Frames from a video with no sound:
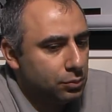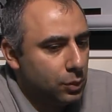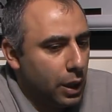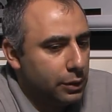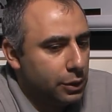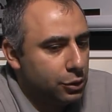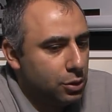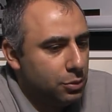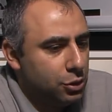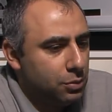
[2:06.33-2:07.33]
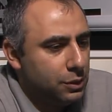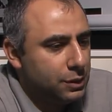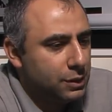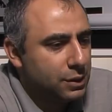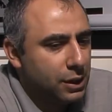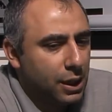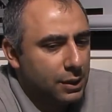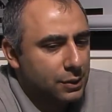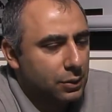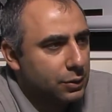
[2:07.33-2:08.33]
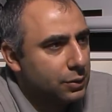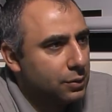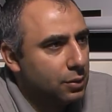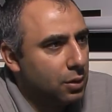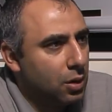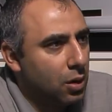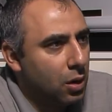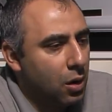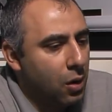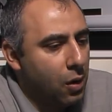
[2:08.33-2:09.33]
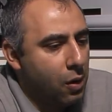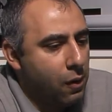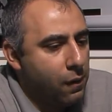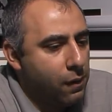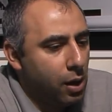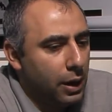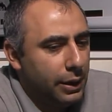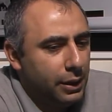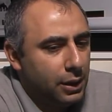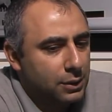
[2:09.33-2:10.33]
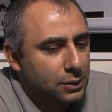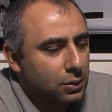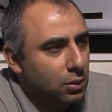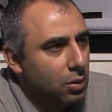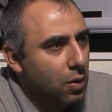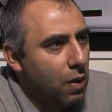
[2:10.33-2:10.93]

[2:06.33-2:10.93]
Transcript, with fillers: Knight h3, bishop d6, he castles. I castle.